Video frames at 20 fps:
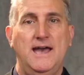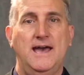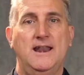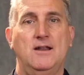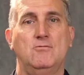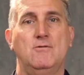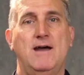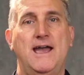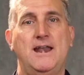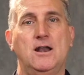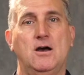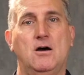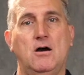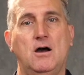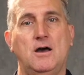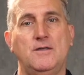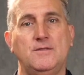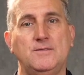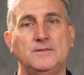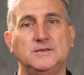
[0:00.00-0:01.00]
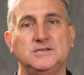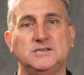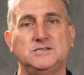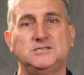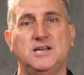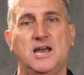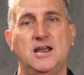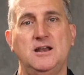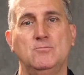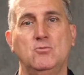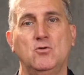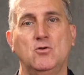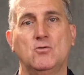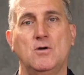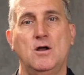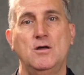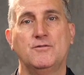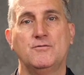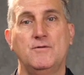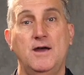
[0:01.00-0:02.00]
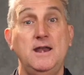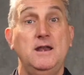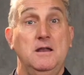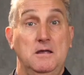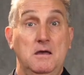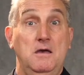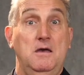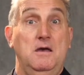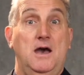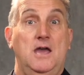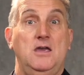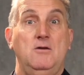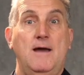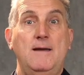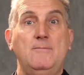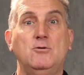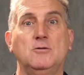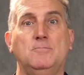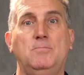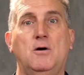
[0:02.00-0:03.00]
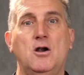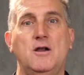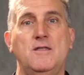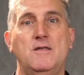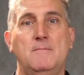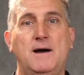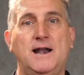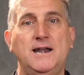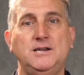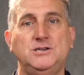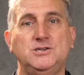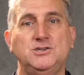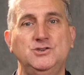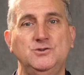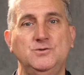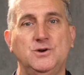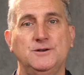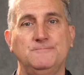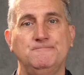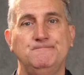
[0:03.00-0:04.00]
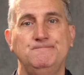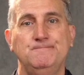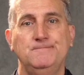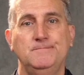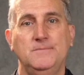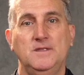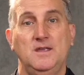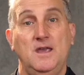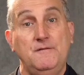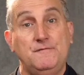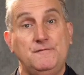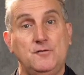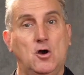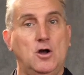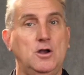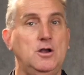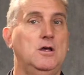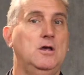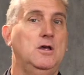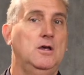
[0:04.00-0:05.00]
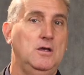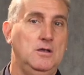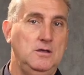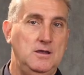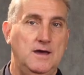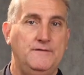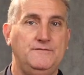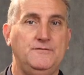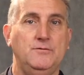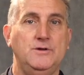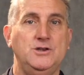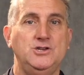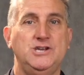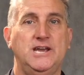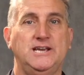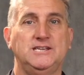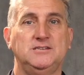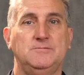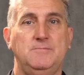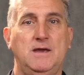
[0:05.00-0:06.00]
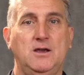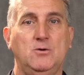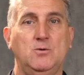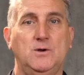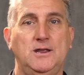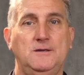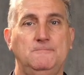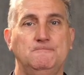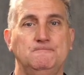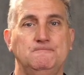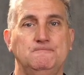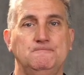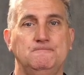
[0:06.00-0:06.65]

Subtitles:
at a rate higher than the sustainable growth rate, are you able to borrow the money to do it? If not, you have to inject some equity.